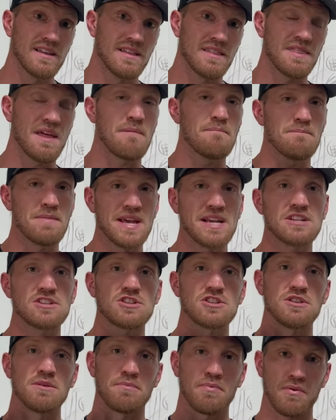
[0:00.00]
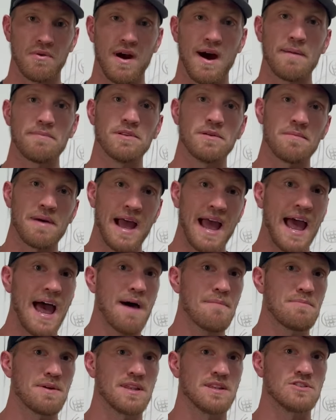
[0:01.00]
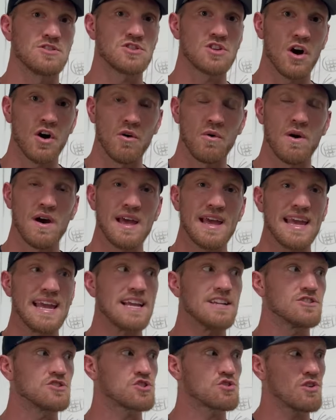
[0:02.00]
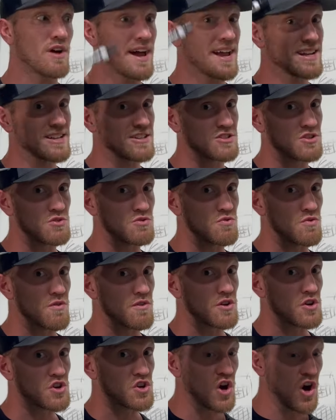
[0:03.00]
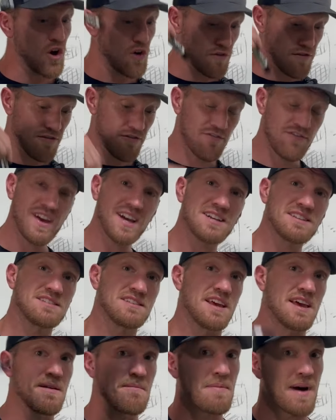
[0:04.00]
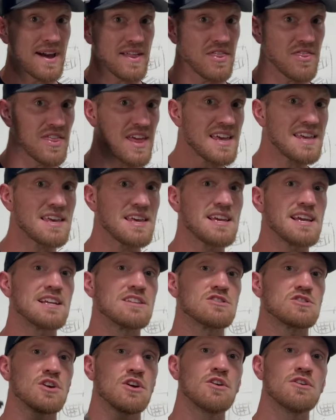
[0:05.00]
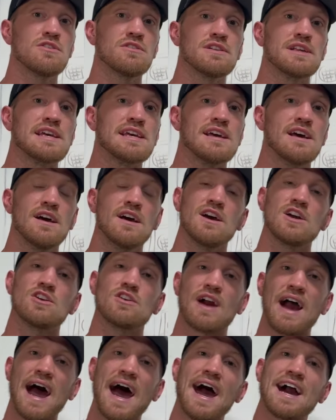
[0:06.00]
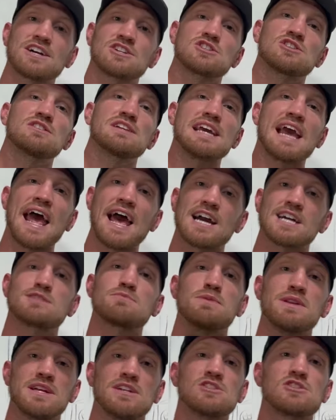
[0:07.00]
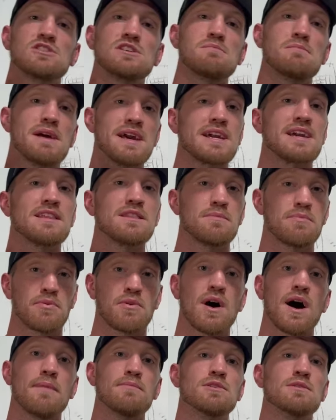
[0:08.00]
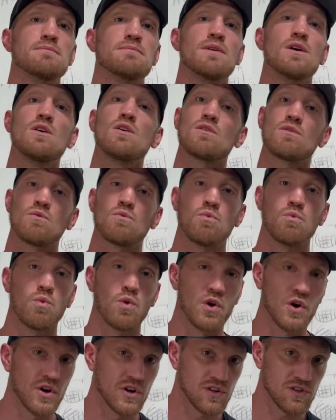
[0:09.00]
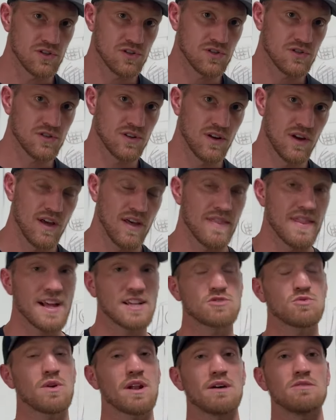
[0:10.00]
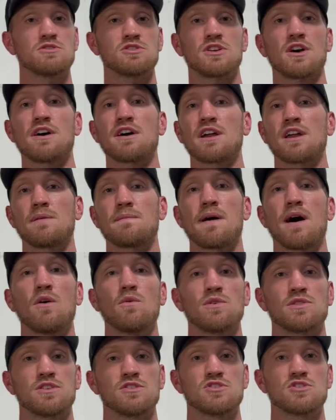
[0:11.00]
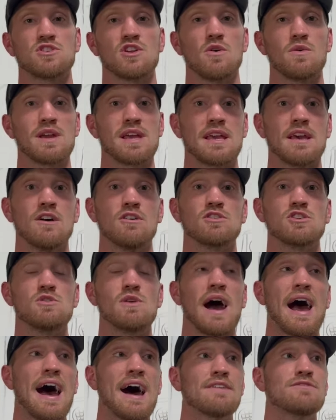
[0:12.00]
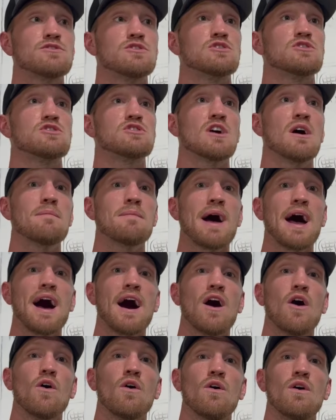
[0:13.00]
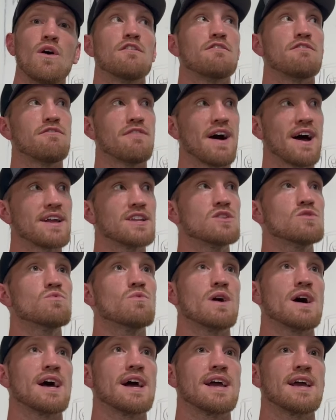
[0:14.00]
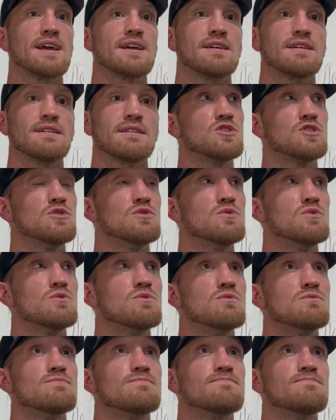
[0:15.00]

that makes the problem happen. So in trying to go fix it by thinking internally, you're actually exponentially making the problem worse. That's what I was talking about with the snowy hill. You have to somehow find a way to